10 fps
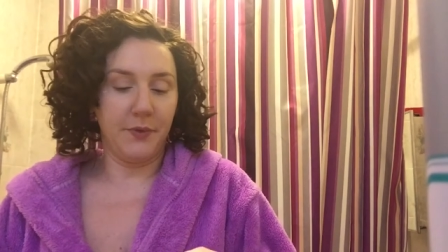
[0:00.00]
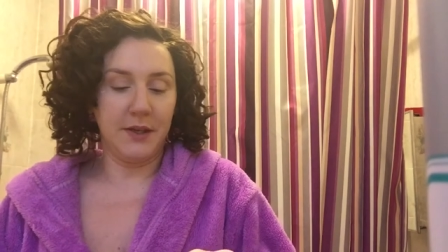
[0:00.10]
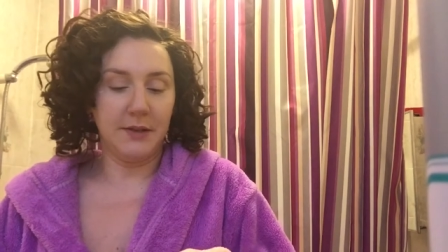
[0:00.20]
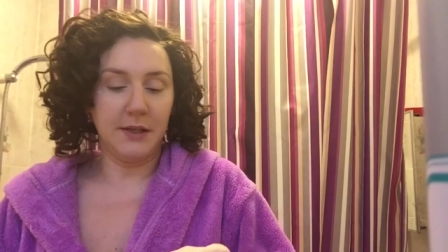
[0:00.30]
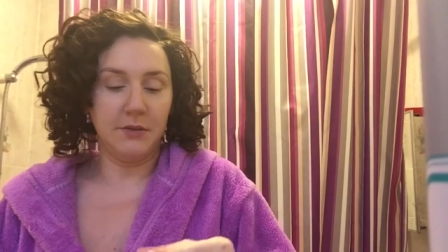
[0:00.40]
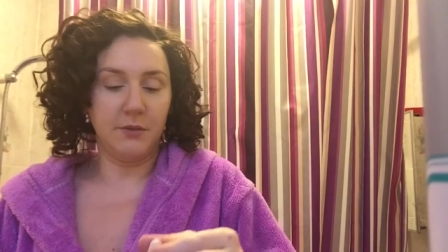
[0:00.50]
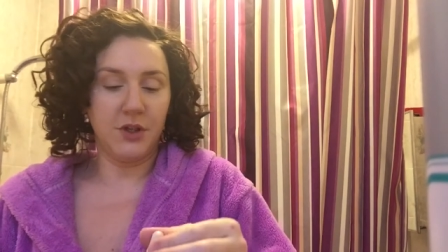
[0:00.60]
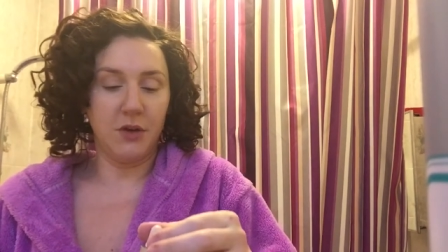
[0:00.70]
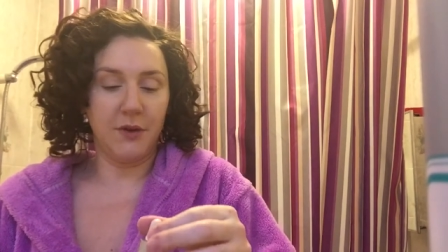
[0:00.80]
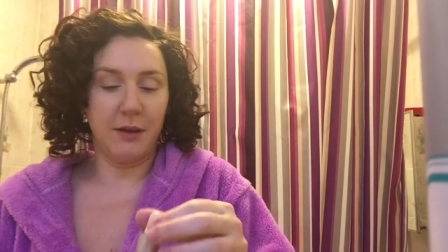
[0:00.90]
This is
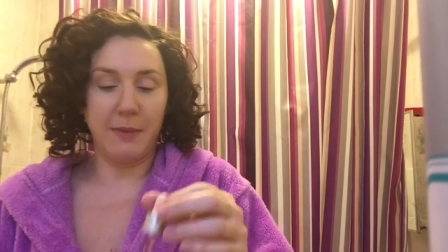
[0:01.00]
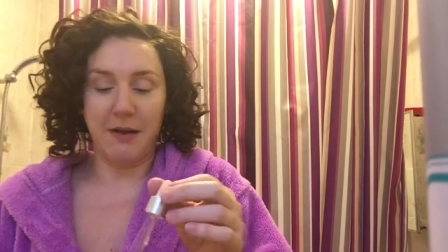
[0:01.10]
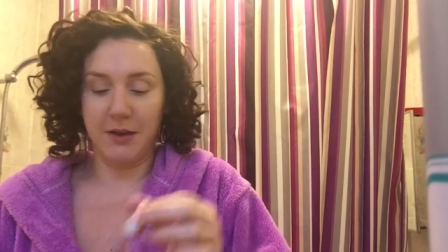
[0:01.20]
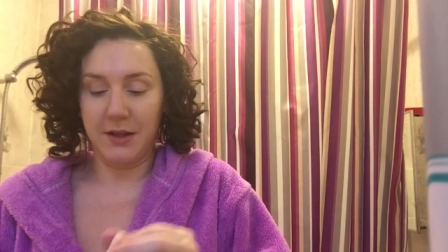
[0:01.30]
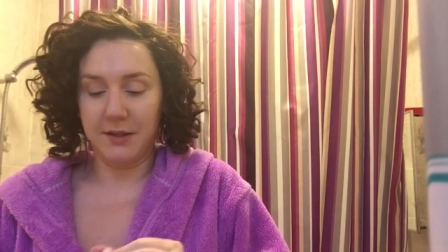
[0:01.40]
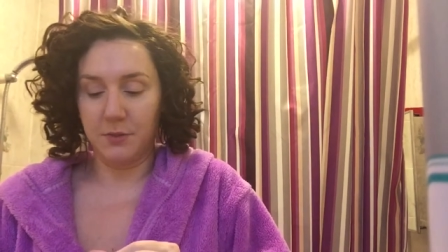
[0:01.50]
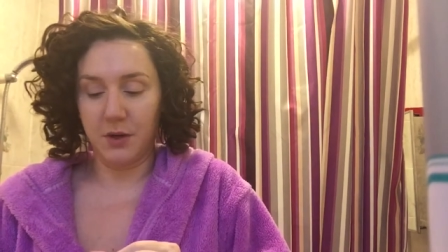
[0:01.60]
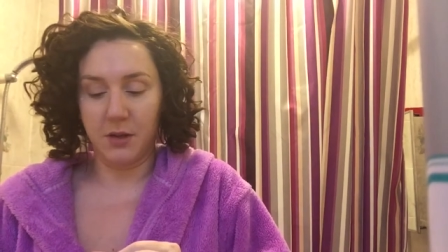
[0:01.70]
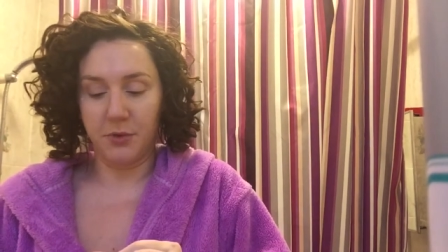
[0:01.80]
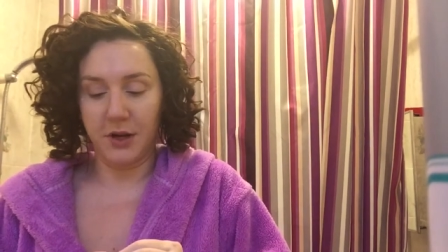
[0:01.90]
Rejuvenating Barrier. This is
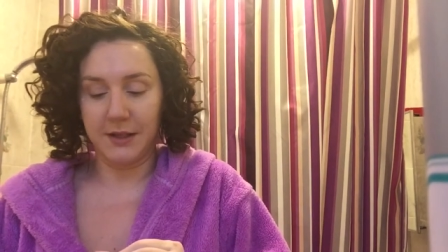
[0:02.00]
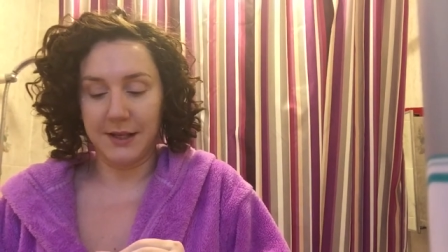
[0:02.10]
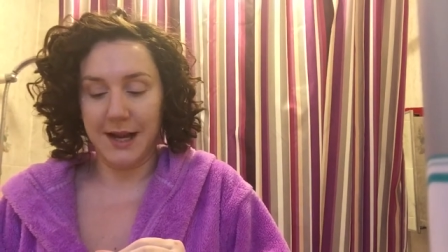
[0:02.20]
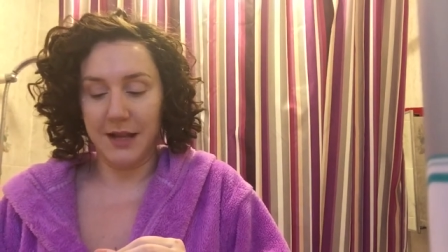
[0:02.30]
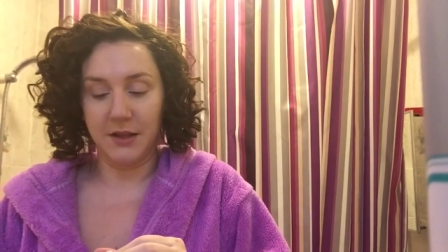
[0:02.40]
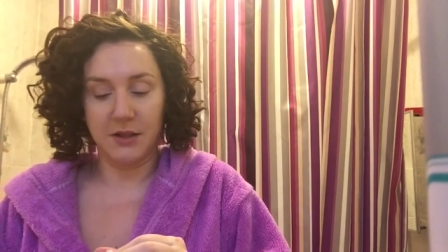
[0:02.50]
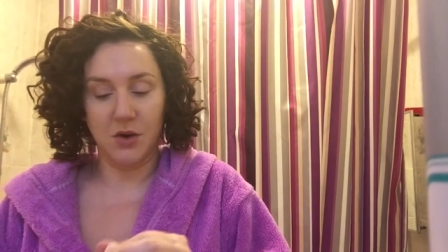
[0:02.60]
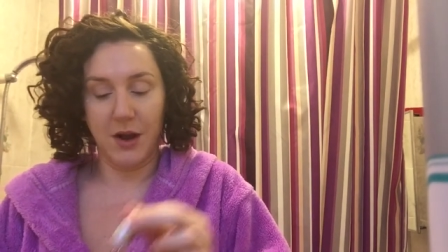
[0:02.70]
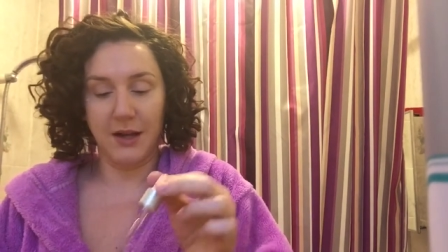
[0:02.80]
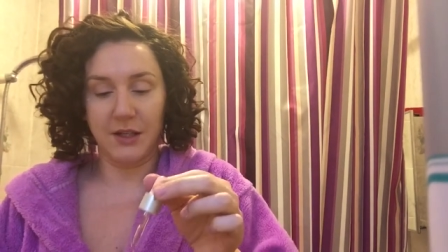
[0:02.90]
one of the products, again, that's
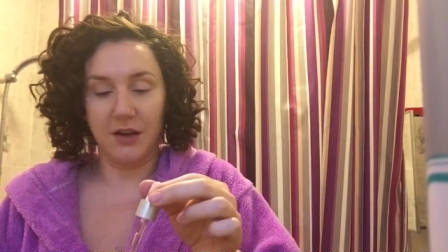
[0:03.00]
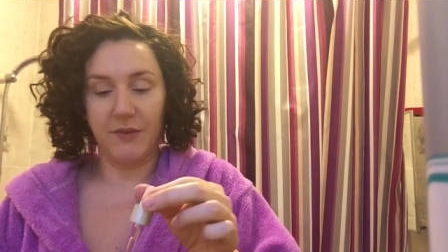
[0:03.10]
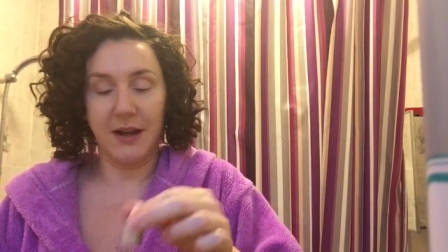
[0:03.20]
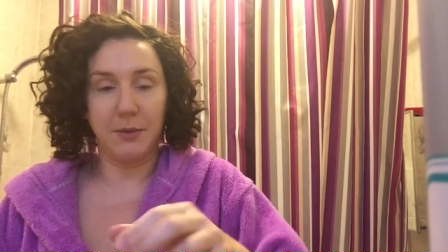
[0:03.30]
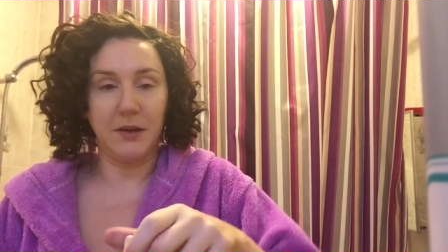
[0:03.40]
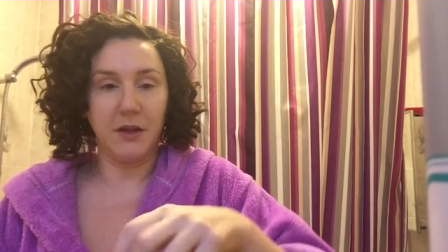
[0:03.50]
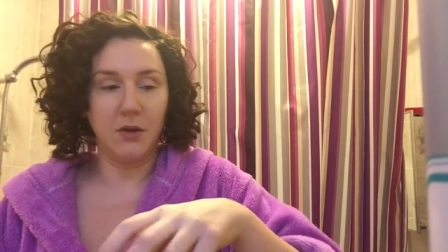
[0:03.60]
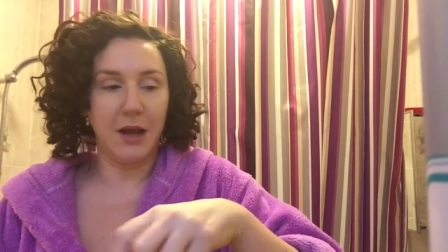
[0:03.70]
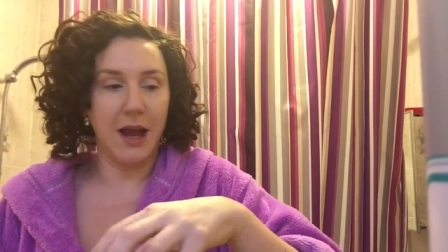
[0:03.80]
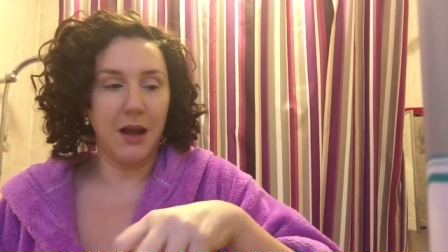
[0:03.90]
not actually available in
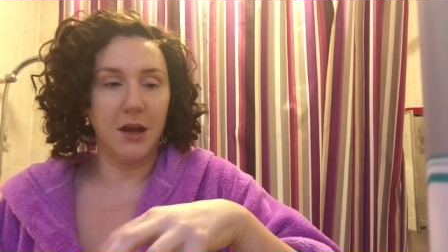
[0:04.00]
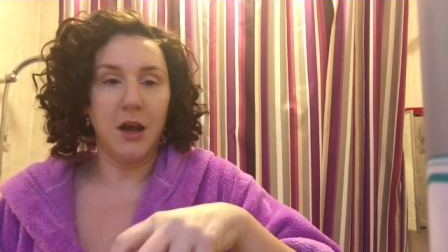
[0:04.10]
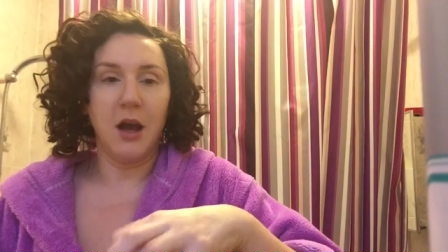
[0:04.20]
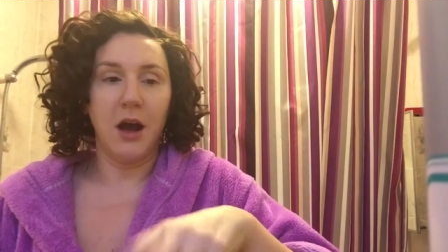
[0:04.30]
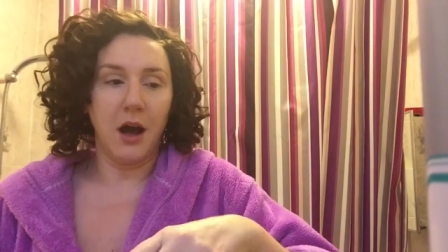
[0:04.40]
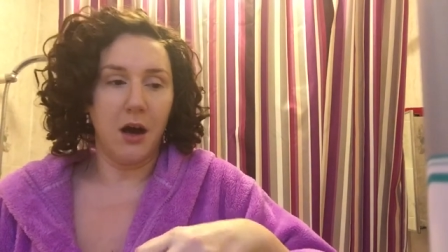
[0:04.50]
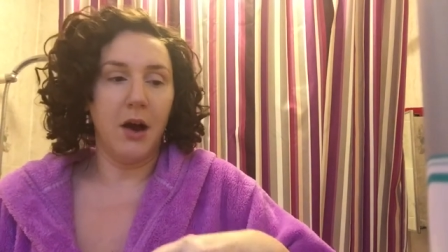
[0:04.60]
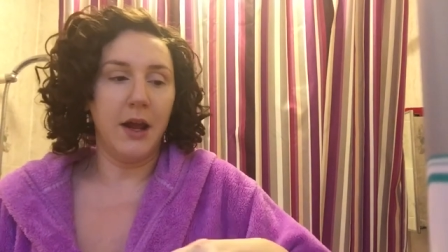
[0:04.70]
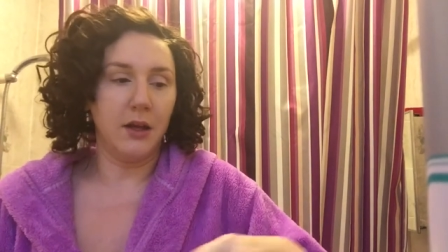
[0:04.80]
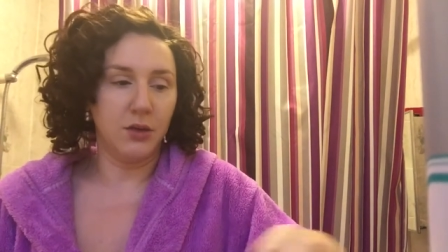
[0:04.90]
the UK.
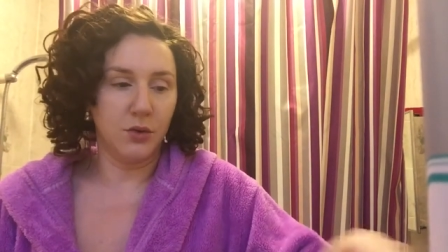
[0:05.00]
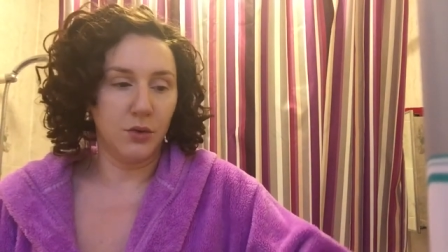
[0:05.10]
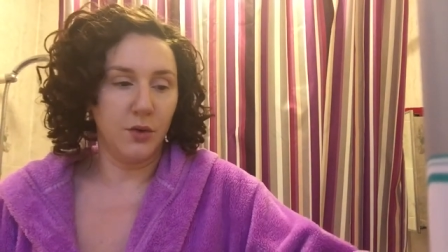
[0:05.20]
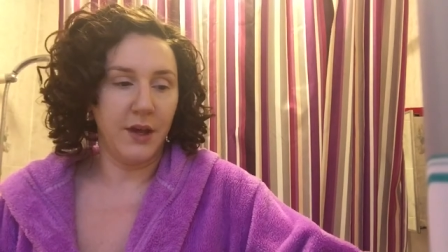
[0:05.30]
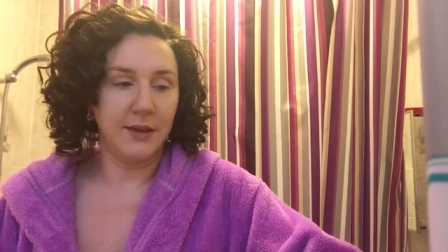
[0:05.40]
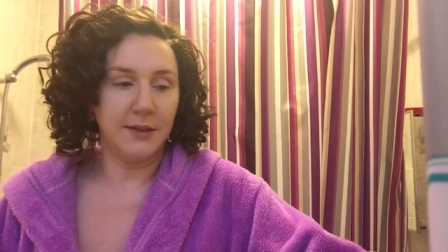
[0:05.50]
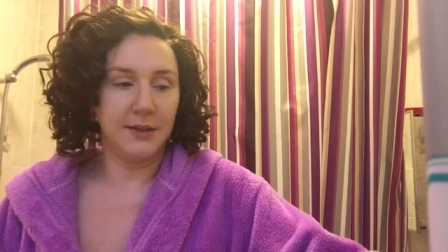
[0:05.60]
I adore this.